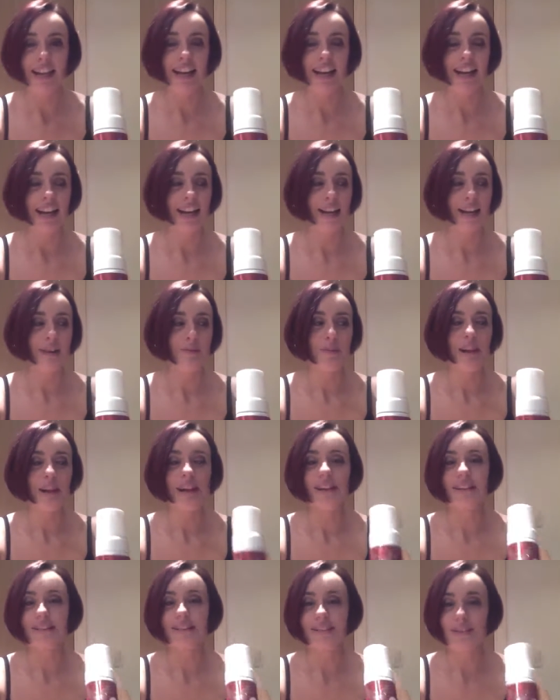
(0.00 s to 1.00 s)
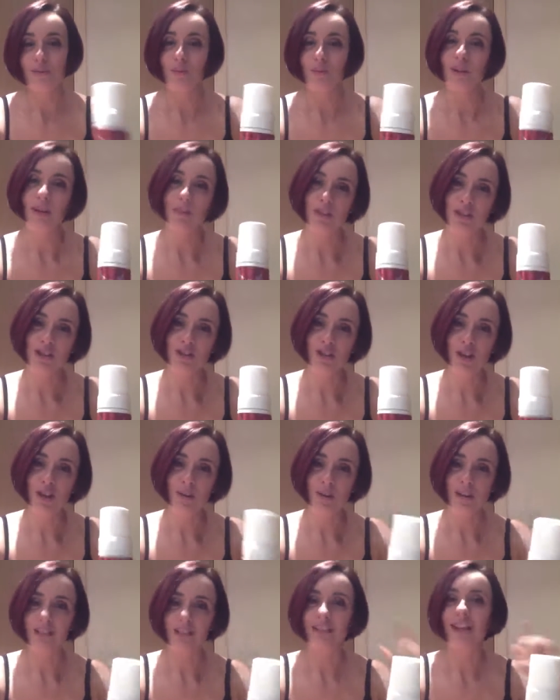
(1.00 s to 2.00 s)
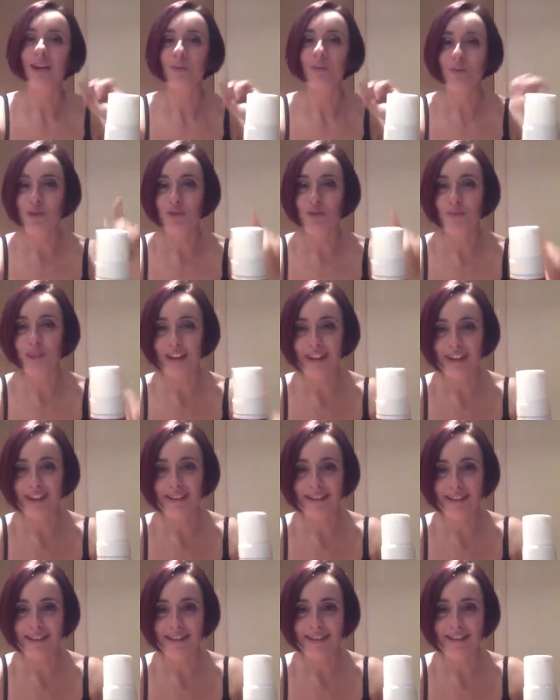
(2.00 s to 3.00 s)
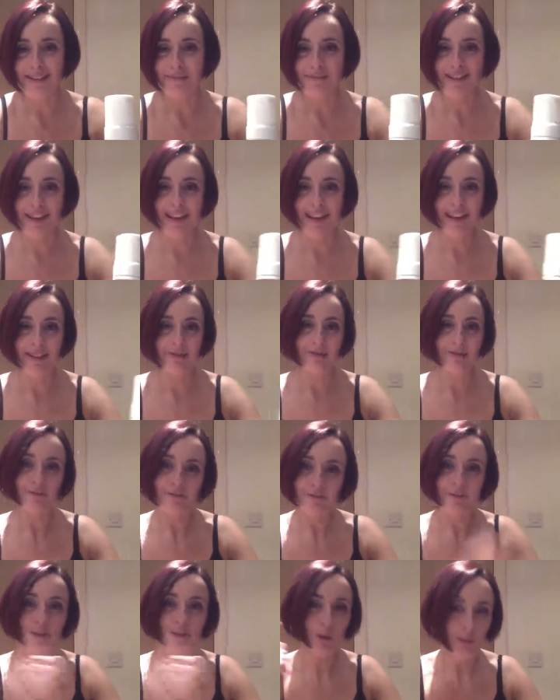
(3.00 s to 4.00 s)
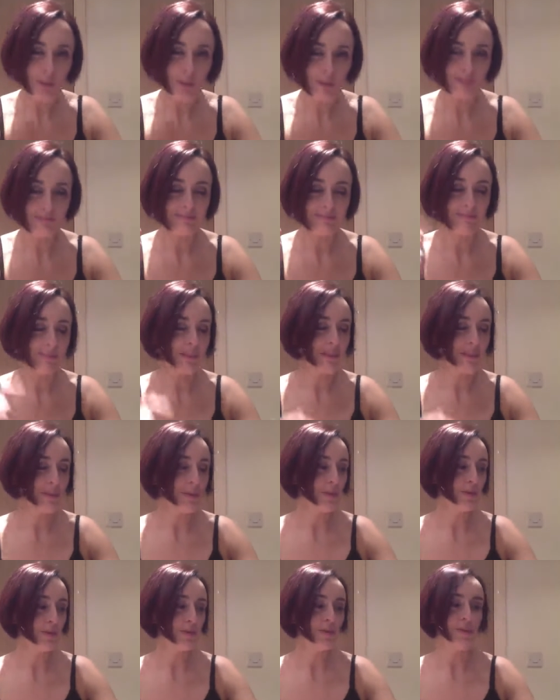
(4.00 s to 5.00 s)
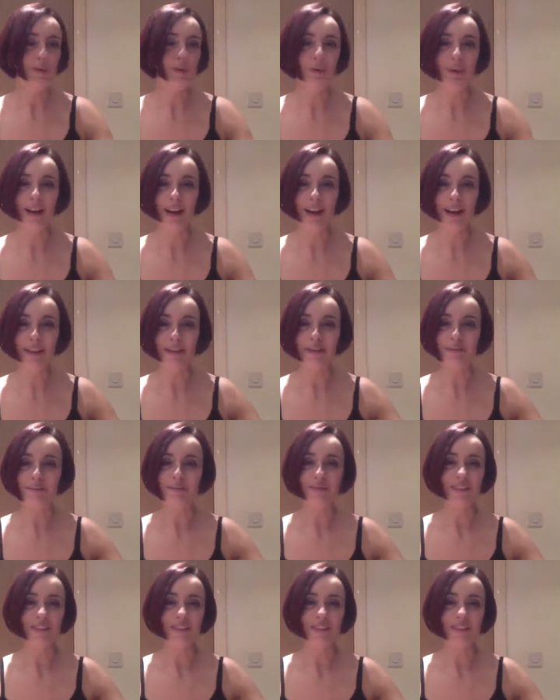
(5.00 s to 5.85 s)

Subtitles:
and when I'm in the shower I can wash my hair at the same time. So it's all thought out.